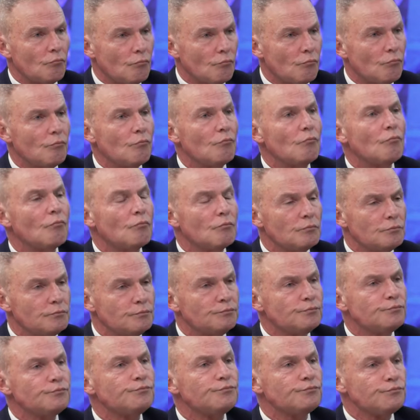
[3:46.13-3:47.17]

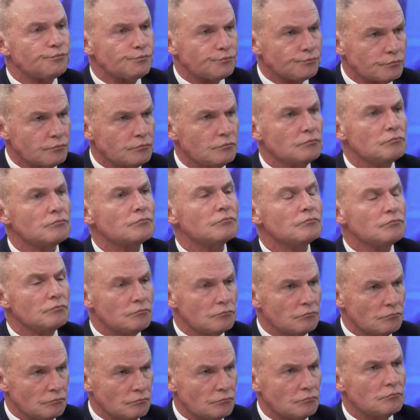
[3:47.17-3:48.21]

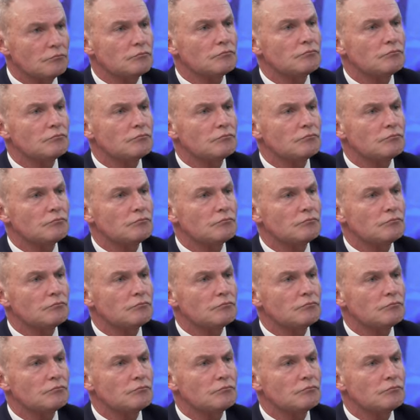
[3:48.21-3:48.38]
No words are spoken by the person on screen.